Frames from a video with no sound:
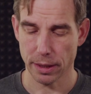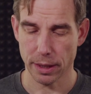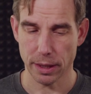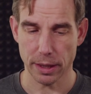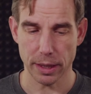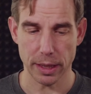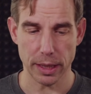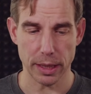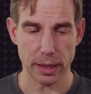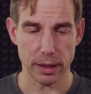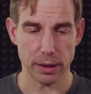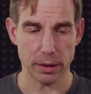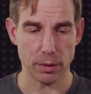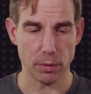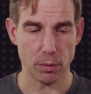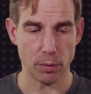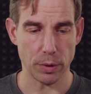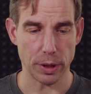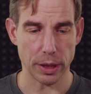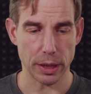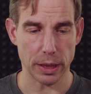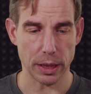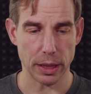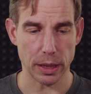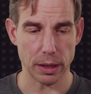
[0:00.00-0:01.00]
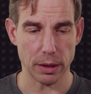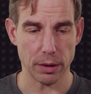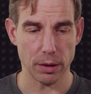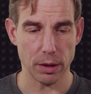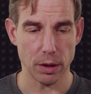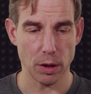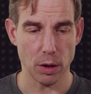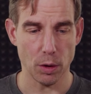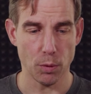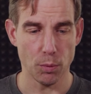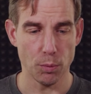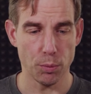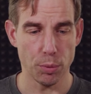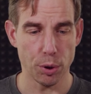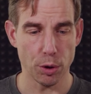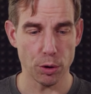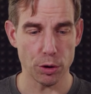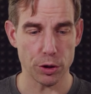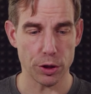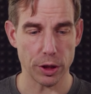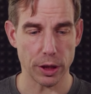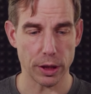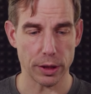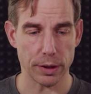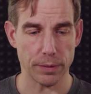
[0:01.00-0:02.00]
then we can
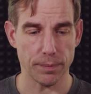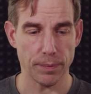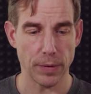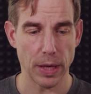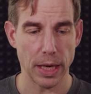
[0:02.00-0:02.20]
push it.